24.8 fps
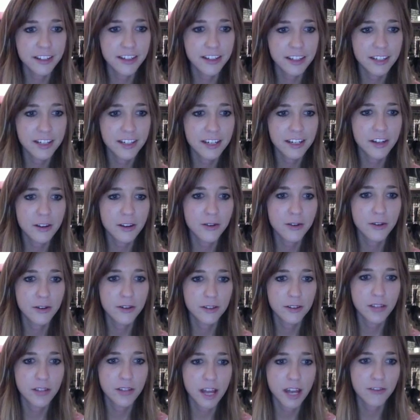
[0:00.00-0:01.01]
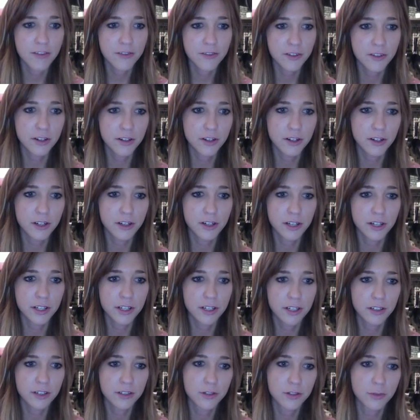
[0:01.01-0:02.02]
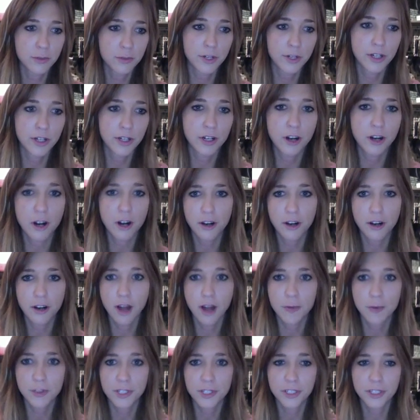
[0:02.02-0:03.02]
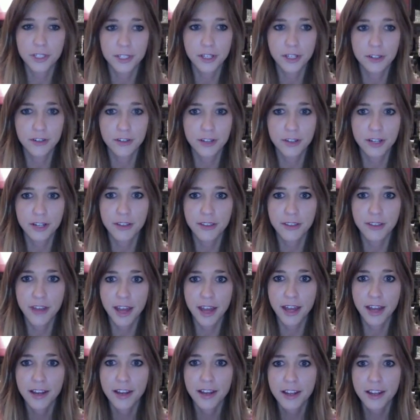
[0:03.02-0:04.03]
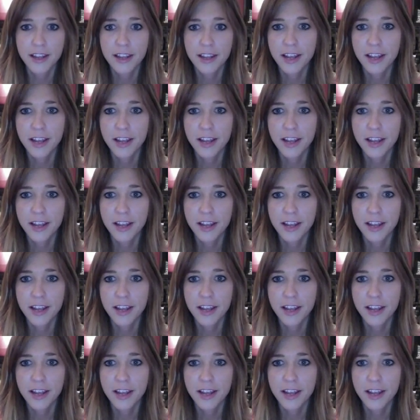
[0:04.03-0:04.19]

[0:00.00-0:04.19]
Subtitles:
it'll have your Twitter card options underneath that,